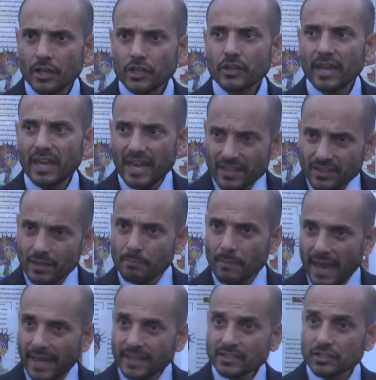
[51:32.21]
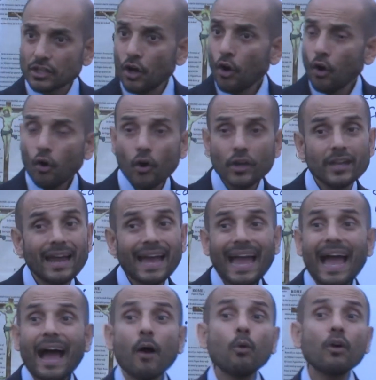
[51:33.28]
You're in the mess or you're
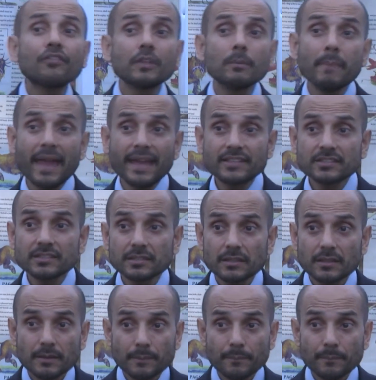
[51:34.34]
out of the mess.